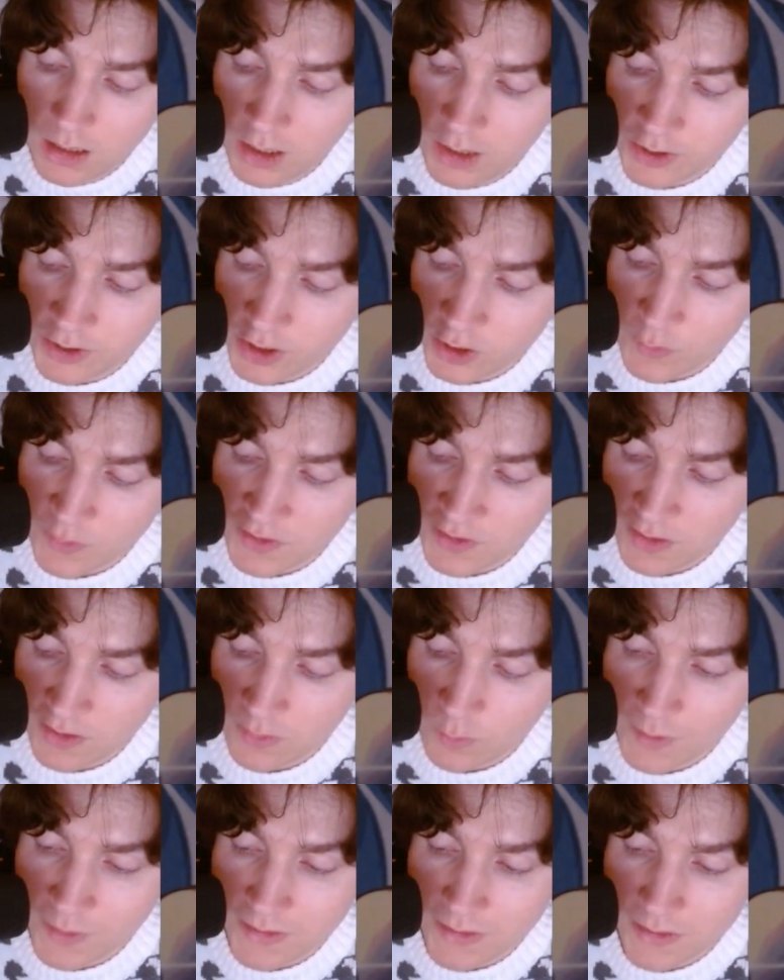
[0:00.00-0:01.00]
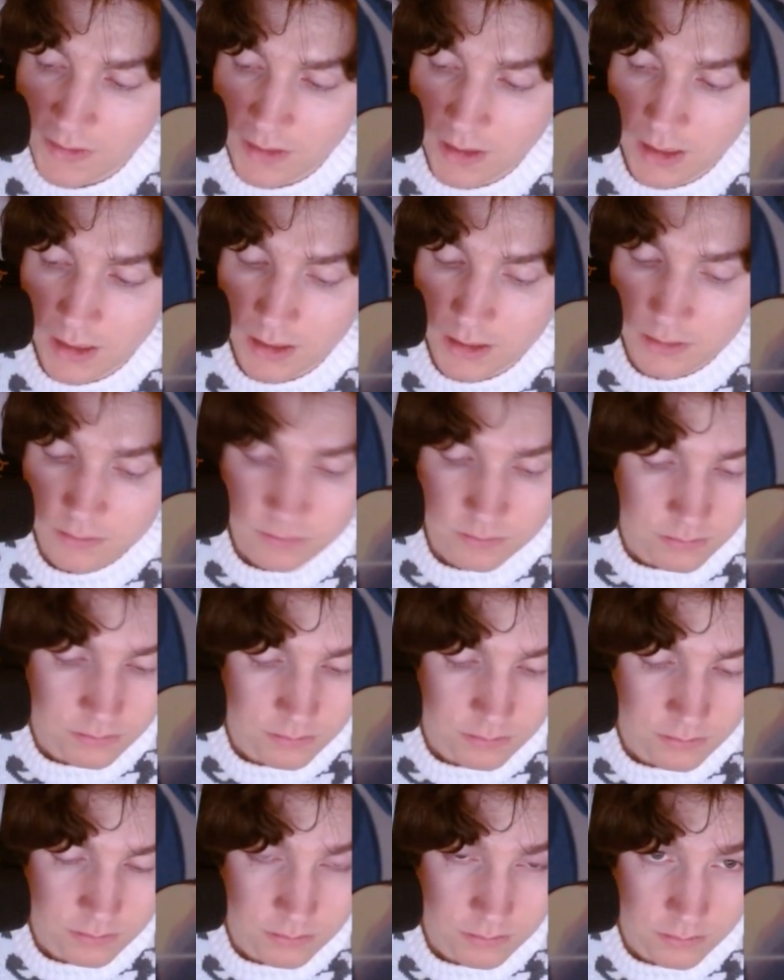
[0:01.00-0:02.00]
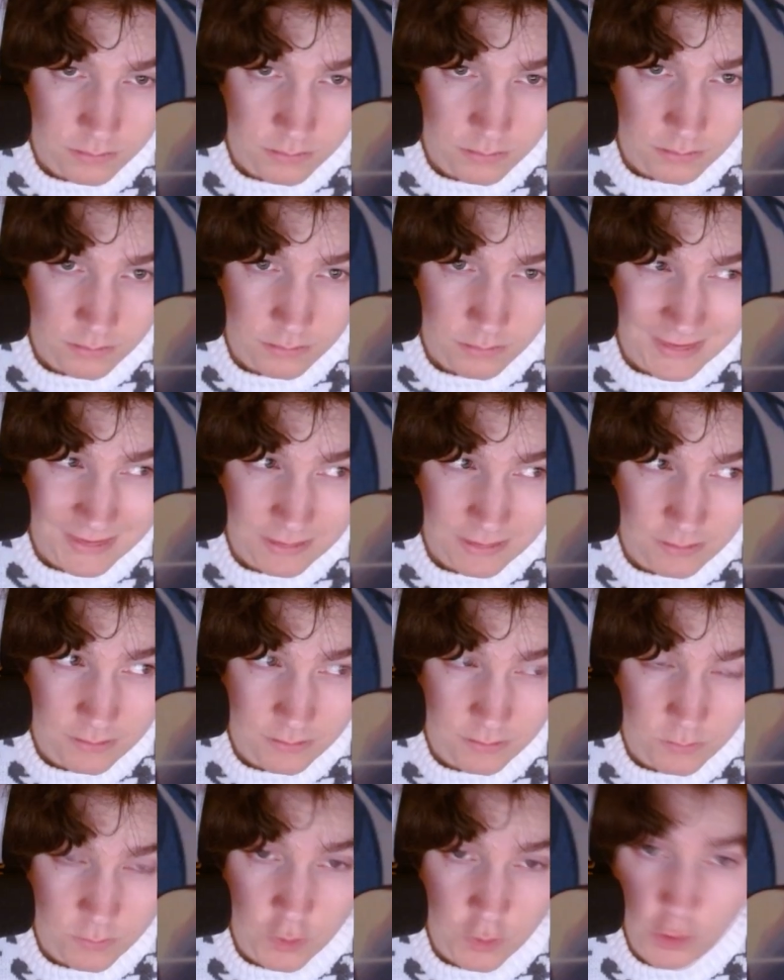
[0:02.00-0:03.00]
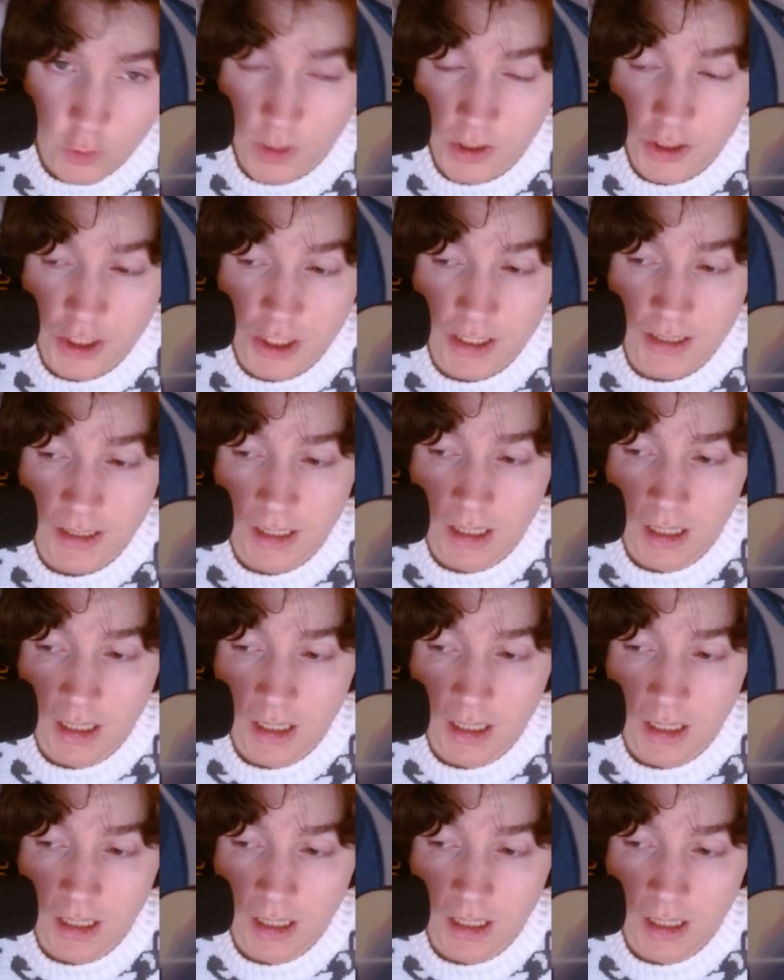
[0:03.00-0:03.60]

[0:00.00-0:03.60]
Just rest it with the Isohachi.